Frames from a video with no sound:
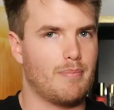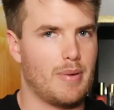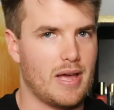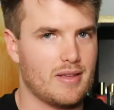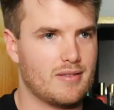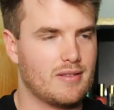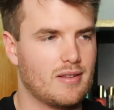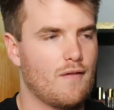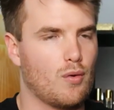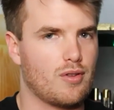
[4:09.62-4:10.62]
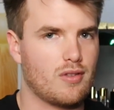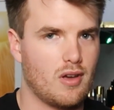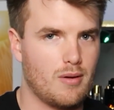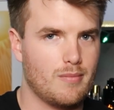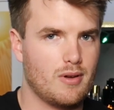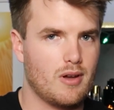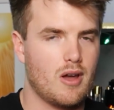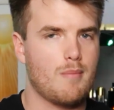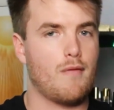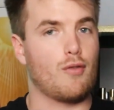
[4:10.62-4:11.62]
best for some,
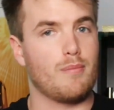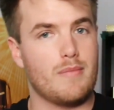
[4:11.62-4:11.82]
but for